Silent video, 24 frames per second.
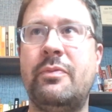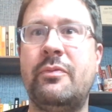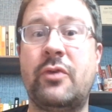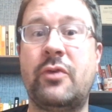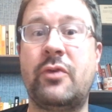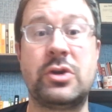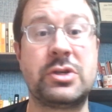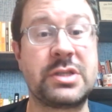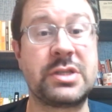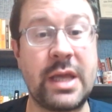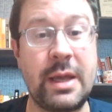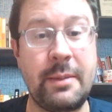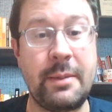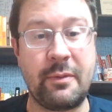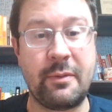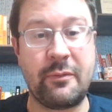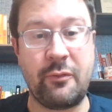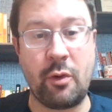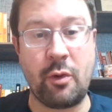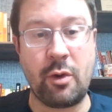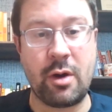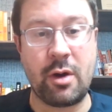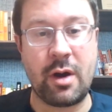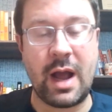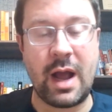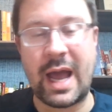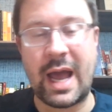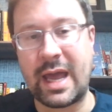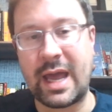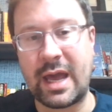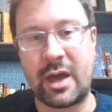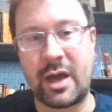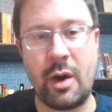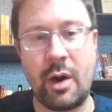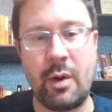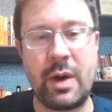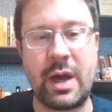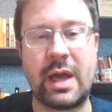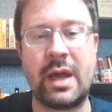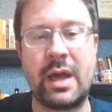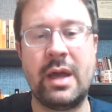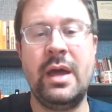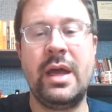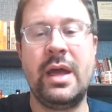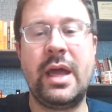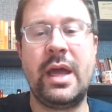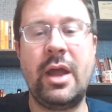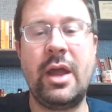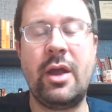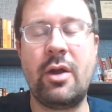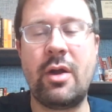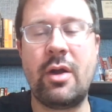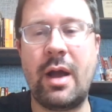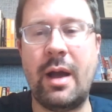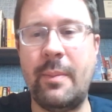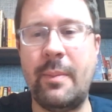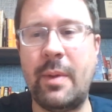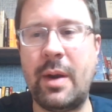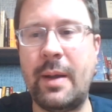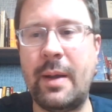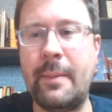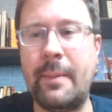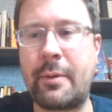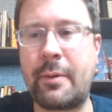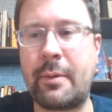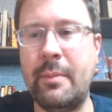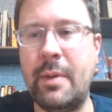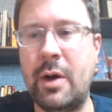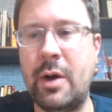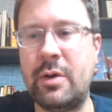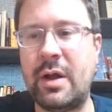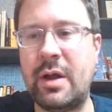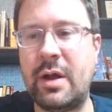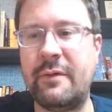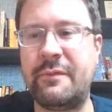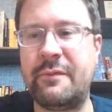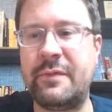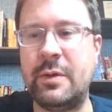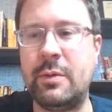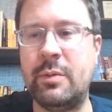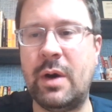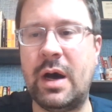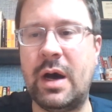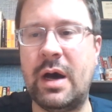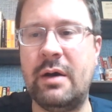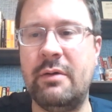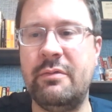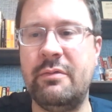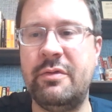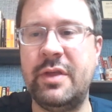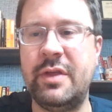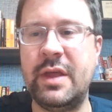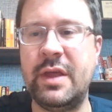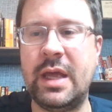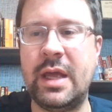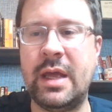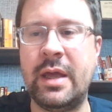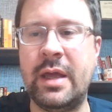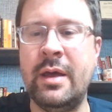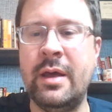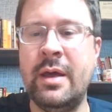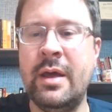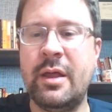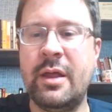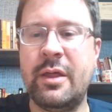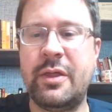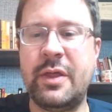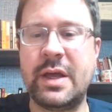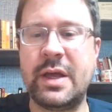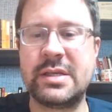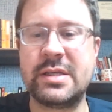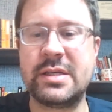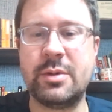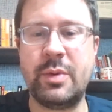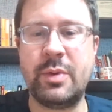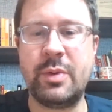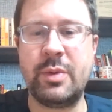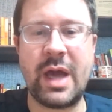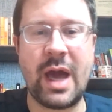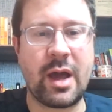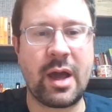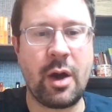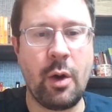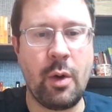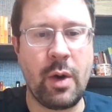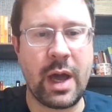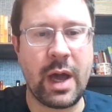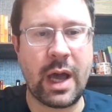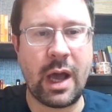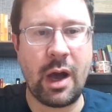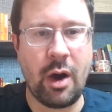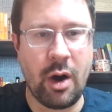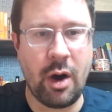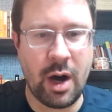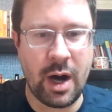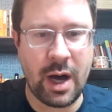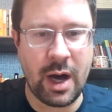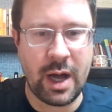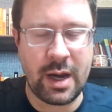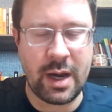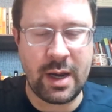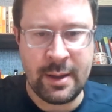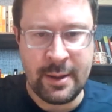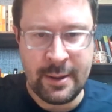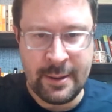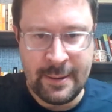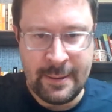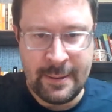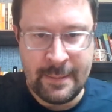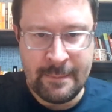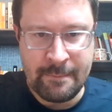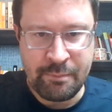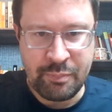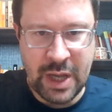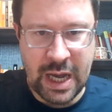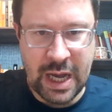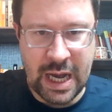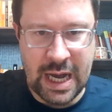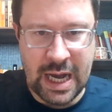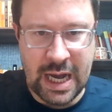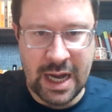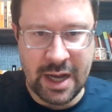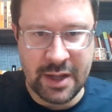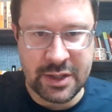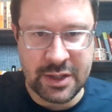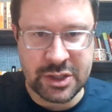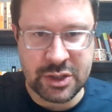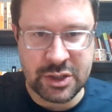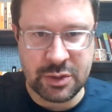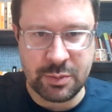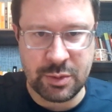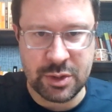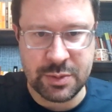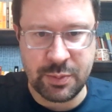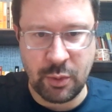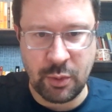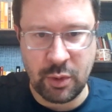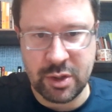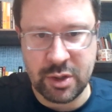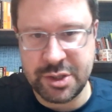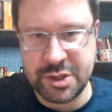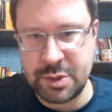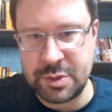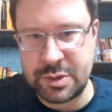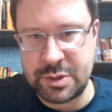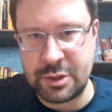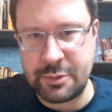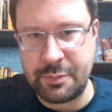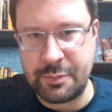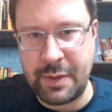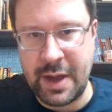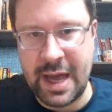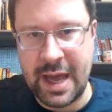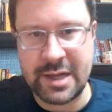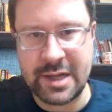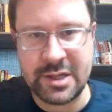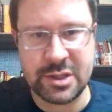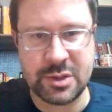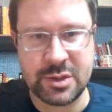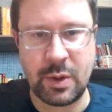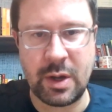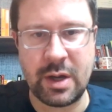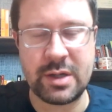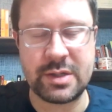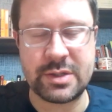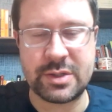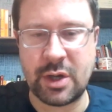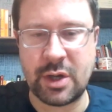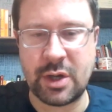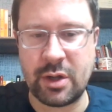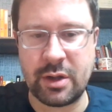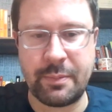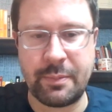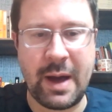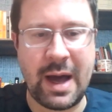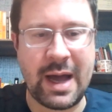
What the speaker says: Firstly, before I get going here, I'm going to promote a few of the things that we got going on the SumerSports YouTube page, as well as all the